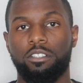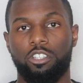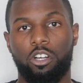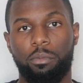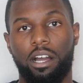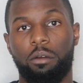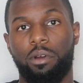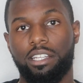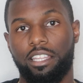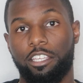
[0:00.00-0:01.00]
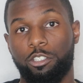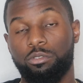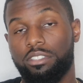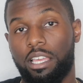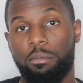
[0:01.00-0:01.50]
Talk about a product that you
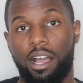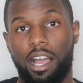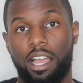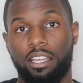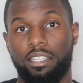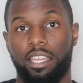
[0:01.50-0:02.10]
stand behind